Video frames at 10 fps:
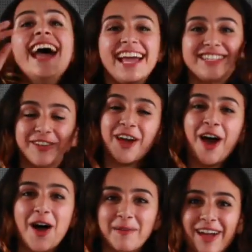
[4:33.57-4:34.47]
Hey dude,
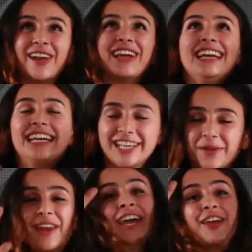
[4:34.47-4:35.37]
oh my god, guess
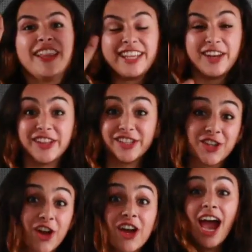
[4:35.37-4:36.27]
what? You know the
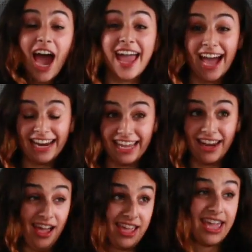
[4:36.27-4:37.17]
sugar I had
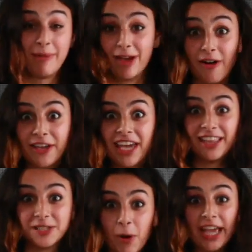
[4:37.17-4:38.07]
in my coffee
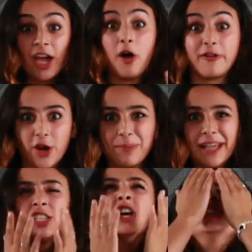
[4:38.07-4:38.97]
this morning over at your
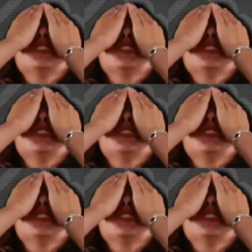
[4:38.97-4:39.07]
place?